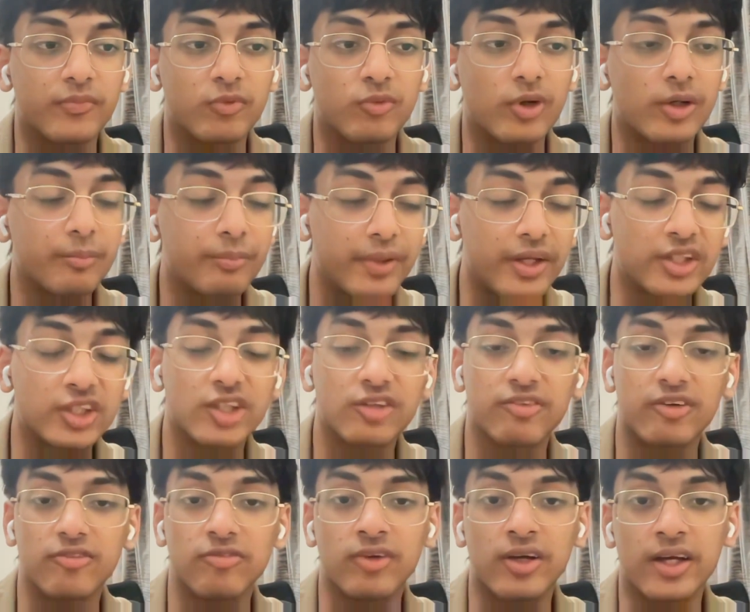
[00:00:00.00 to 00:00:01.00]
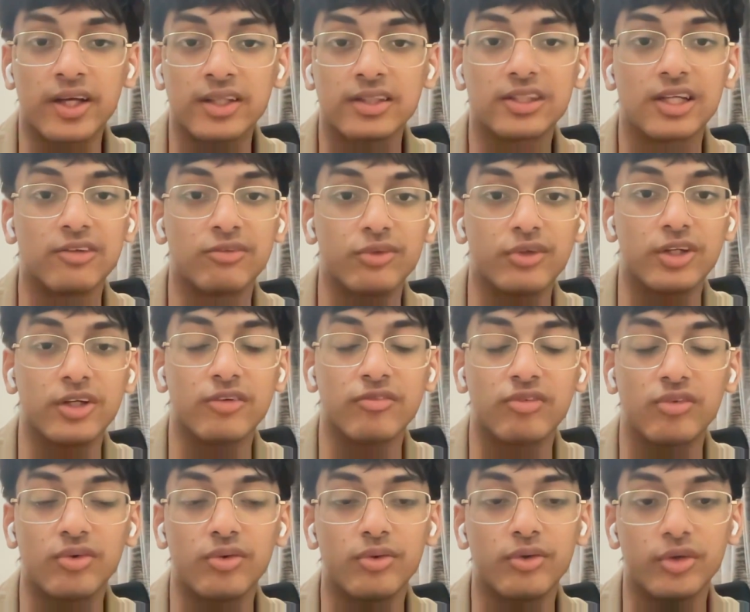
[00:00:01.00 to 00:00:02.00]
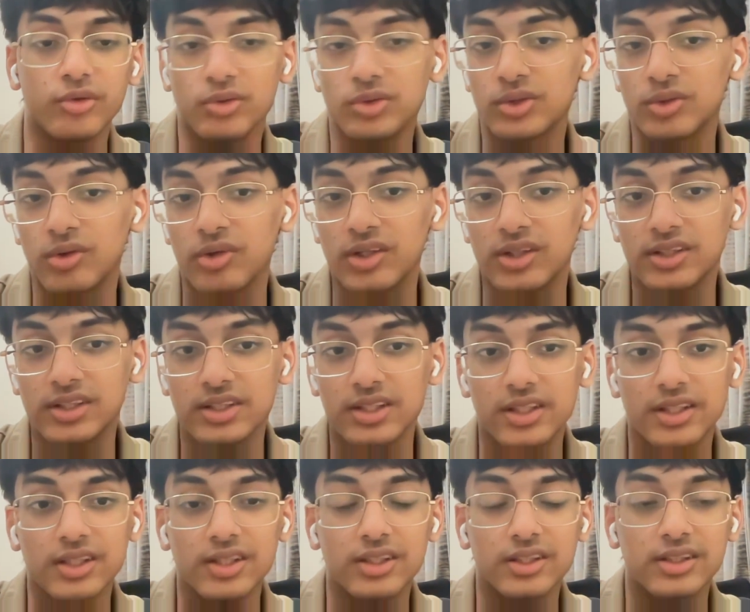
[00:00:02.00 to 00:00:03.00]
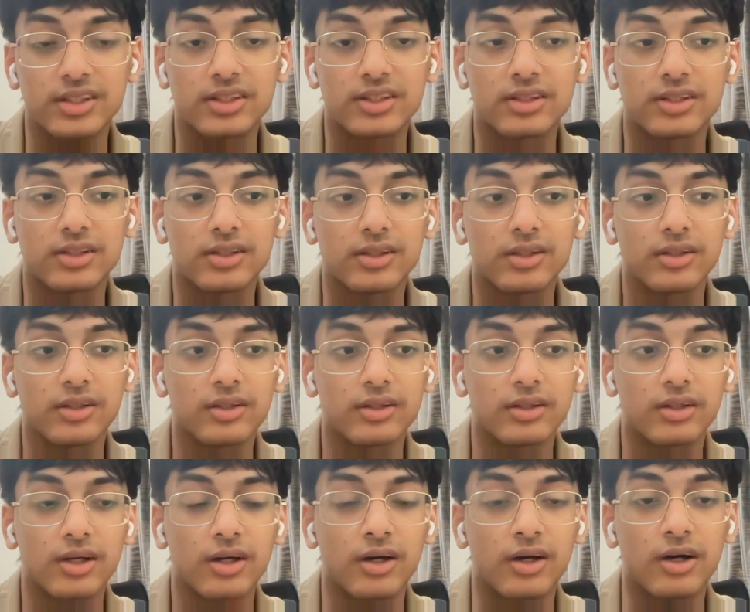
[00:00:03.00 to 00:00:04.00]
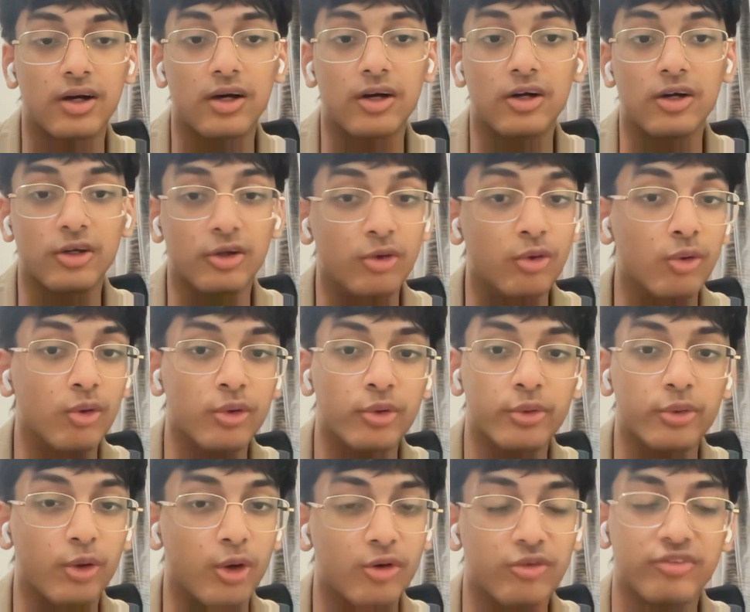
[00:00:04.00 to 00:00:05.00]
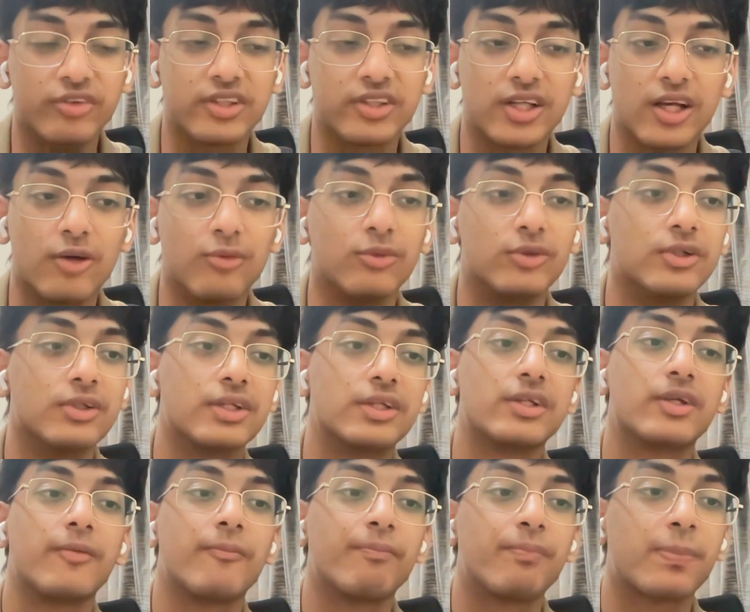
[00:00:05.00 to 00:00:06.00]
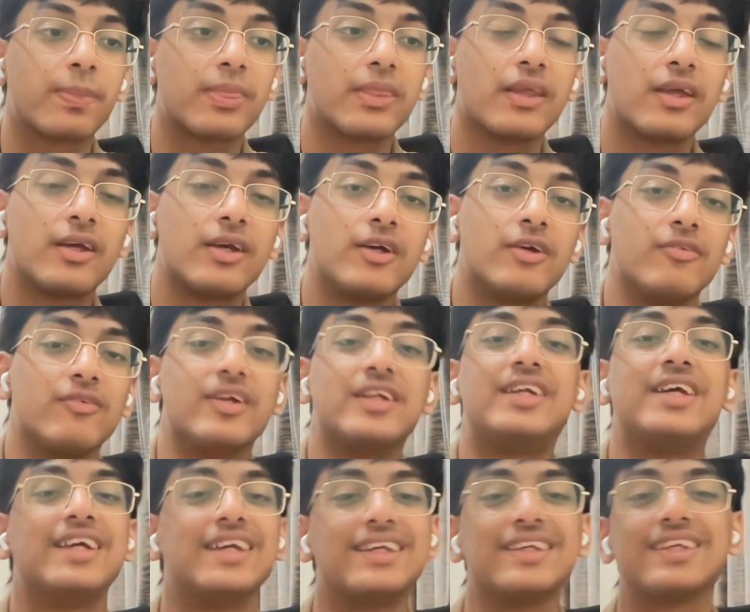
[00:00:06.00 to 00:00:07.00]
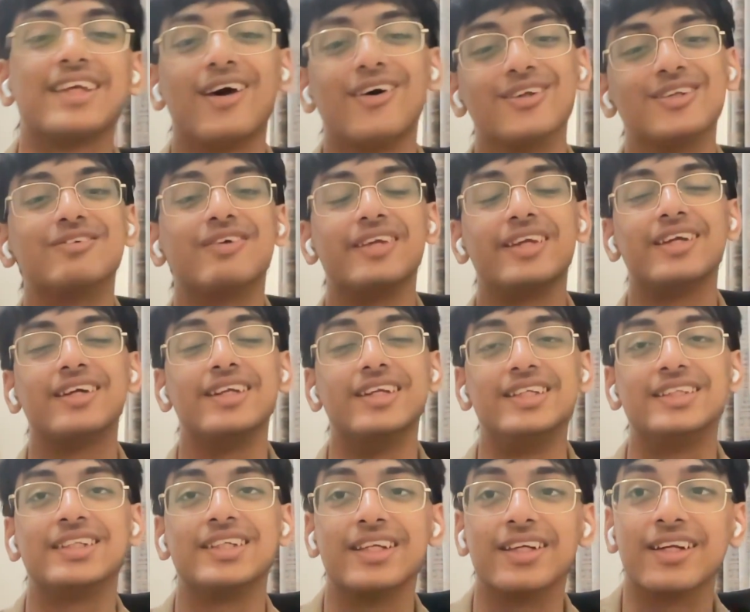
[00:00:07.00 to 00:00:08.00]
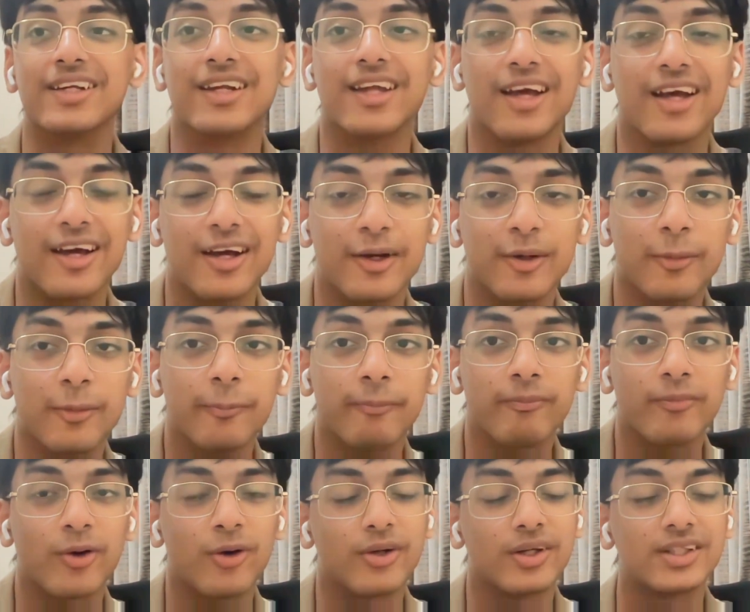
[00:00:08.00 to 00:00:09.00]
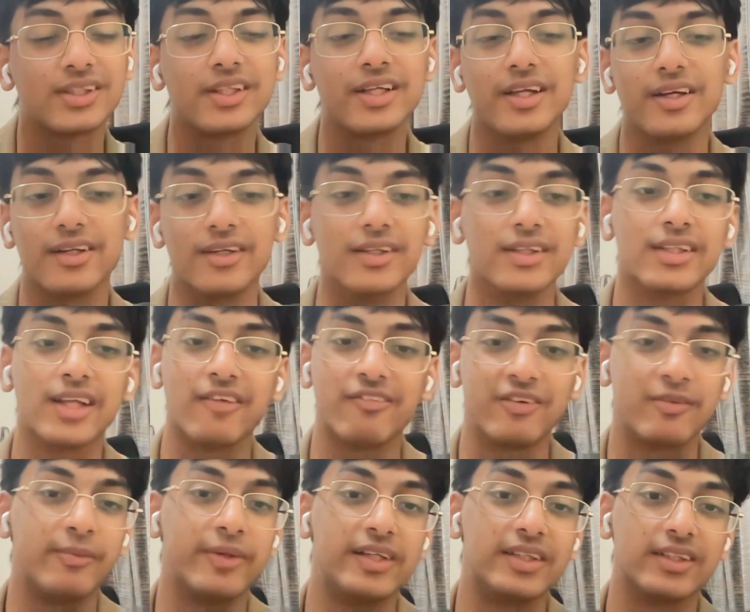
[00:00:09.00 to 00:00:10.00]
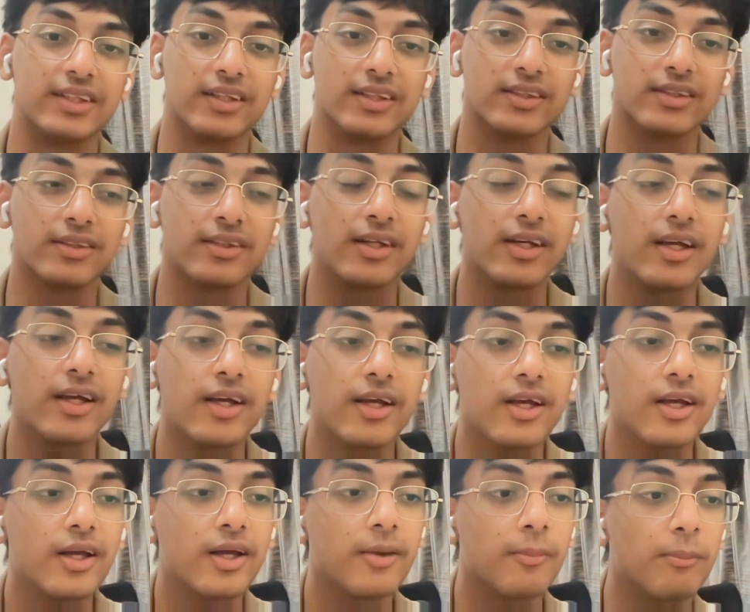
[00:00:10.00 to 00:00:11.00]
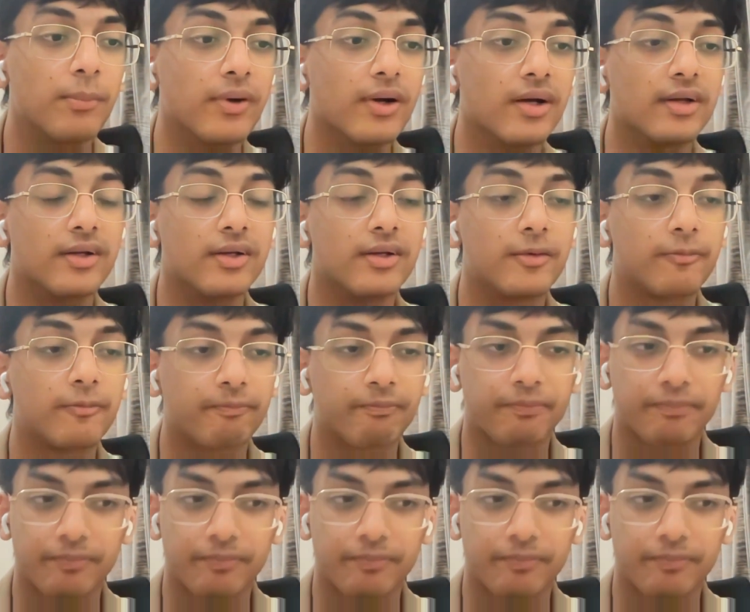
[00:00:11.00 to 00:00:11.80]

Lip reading: One piece of advice I would give to new students is go to office hours, which sounds very cliched, and honestly it is, everybody says it, but